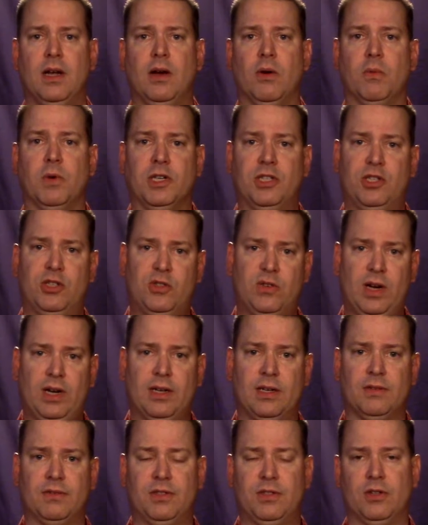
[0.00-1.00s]

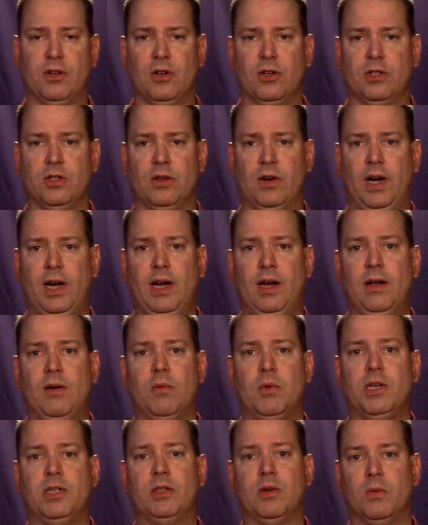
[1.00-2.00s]
Restrictive surgery,
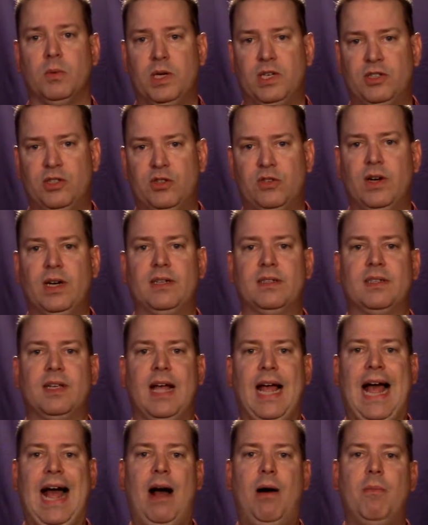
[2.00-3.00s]
which restricts
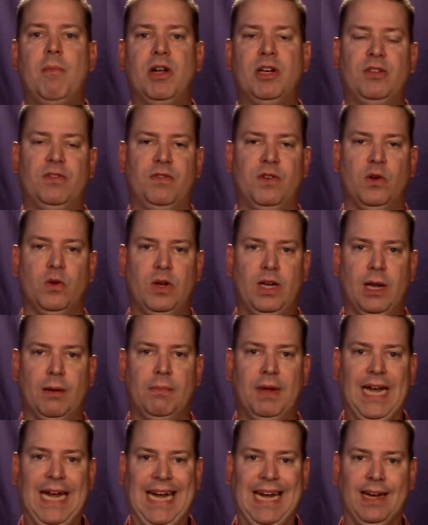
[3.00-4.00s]
how much food can
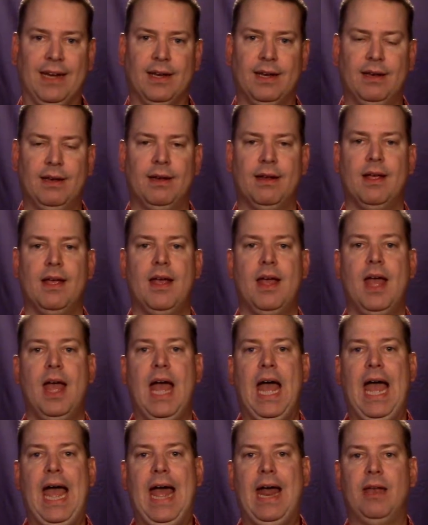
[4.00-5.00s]
be eaten,
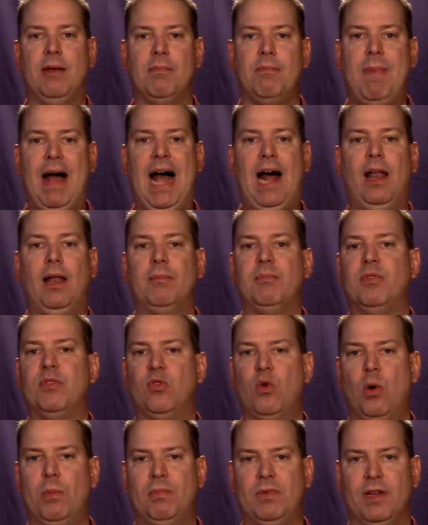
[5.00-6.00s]
and
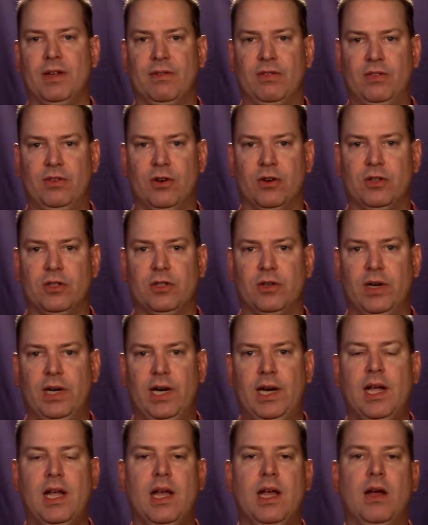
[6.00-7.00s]
malabsorptive
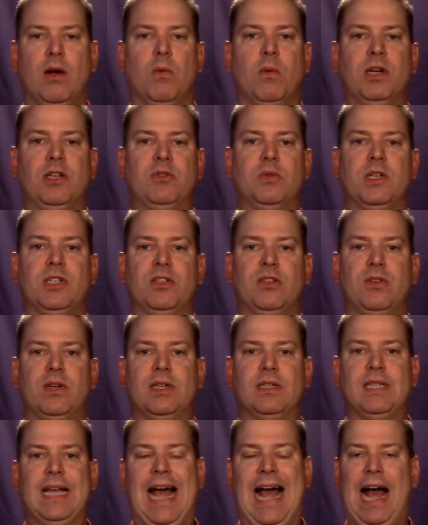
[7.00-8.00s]
surgery, which
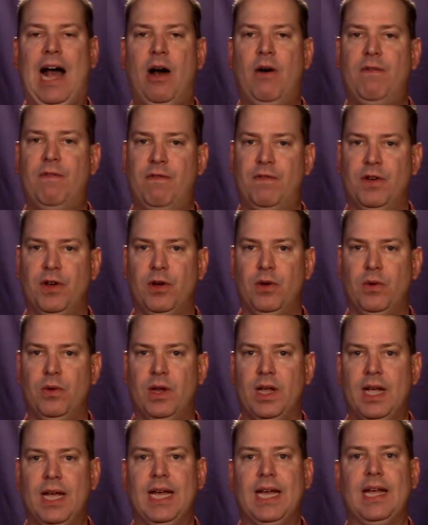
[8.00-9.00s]
restricts how
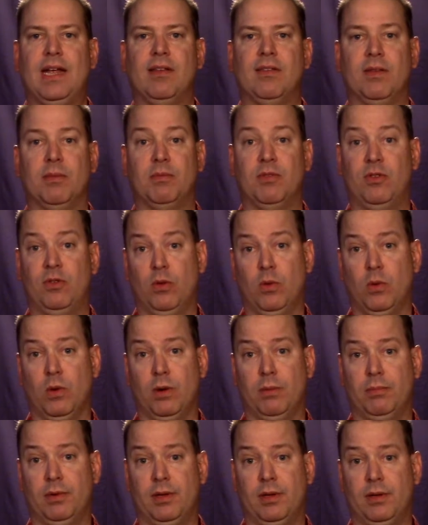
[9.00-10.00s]
food is
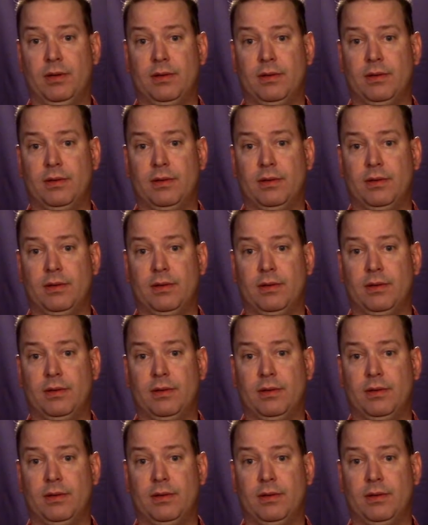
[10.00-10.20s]
absorbed.